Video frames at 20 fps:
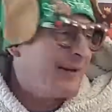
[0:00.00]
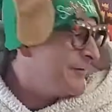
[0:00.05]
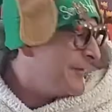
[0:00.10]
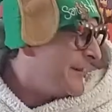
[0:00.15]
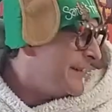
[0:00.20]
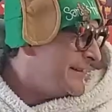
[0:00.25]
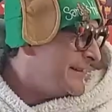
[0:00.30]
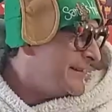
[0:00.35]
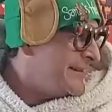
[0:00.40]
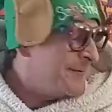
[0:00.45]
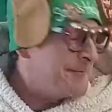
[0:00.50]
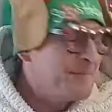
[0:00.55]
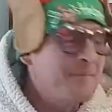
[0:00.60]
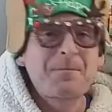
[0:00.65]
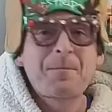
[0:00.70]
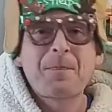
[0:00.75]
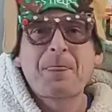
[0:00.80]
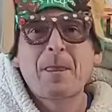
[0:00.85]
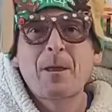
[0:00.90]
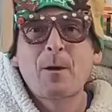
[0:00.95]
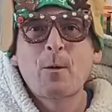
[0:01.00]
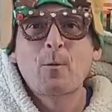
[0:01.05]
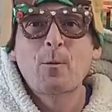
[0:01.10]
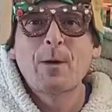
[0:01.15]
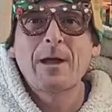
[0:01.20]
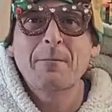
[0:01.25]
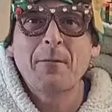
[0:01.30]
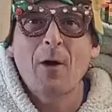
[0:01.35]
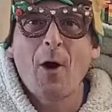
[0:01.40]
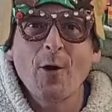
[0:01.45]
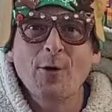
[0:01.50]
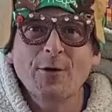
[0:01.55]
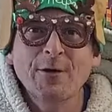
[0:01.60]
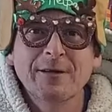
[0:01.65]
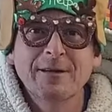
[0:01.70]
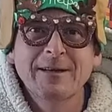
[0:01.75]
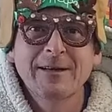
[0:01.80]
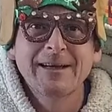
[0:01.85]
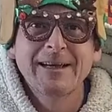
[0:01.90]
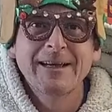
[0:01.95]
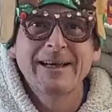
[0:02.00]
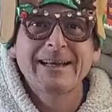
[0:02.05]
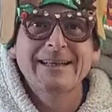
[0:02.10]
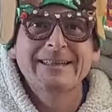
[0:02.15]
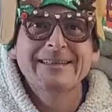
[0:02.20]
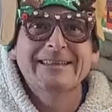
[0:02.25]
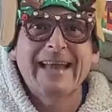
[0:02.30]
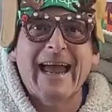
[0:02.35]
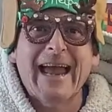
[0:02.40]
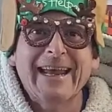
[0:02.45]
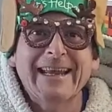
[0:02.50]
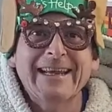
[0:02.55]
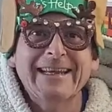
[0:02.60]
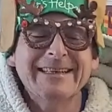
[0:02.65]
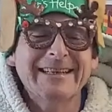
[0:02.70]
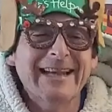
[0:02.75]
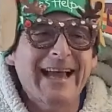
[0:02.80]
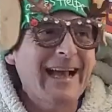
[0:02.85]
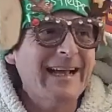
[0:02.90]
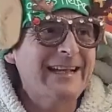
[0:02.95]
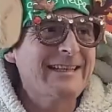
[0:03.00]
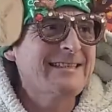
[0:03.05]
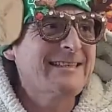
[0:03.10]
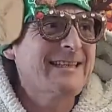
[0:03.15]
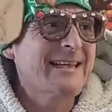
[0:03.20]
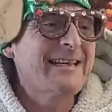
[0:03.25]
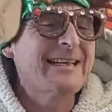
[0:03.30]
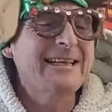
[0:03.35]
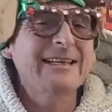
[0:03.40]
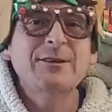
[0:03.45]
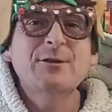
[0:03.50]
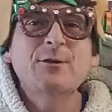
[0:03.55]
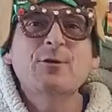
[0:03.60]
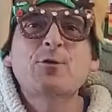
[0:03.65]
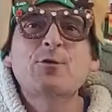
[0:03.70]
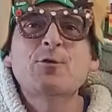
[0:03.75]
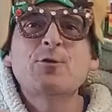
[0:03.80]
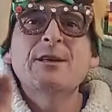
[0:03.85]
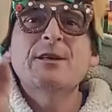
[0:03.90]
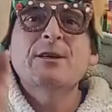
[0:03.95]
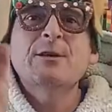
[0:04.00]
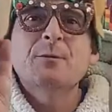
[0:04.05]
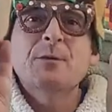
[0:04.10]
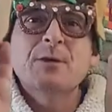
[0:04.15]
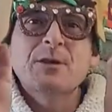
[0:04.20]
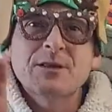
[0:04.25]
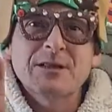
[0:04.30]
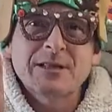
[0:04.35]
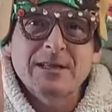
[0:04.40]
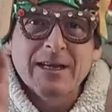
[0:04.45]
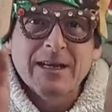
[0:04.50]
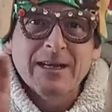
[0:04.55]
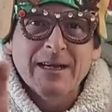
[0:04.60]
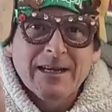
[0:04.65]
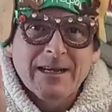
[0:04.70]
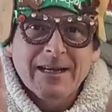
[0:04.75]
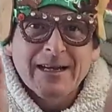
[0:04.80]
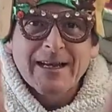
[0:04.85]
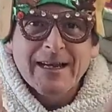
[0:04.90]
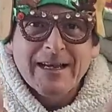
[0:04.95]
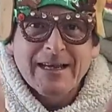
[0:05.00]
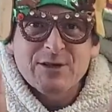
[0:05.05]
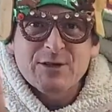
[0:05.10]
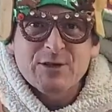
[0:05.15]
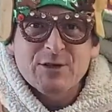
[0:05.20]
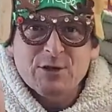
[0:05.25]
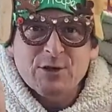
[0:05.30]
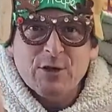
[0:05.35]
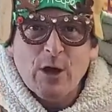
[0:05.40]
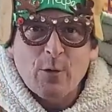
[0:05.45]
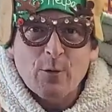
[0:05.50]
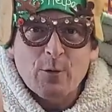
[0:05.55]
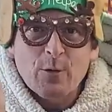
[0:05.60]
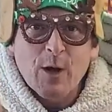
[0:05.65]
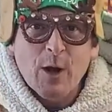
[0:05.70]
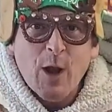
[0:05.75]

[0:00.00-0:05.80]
Advent. We're on day 19. Christmas is so